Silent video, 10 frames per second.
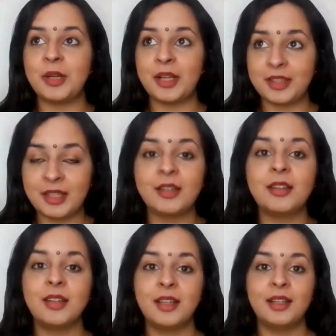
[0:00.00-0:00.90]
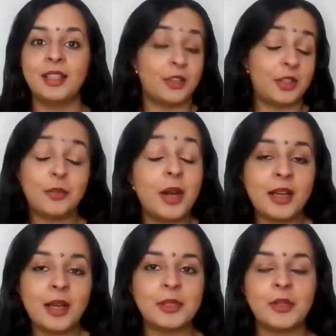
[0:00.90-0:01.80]
about it, but I think you're
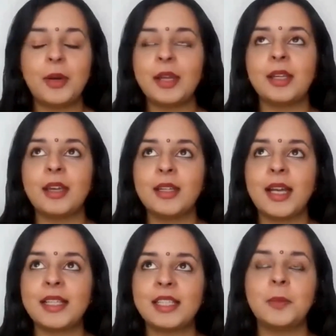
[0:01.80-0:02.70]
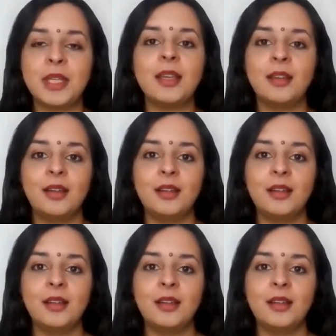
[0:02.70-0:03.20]
right, absolutely right. It has to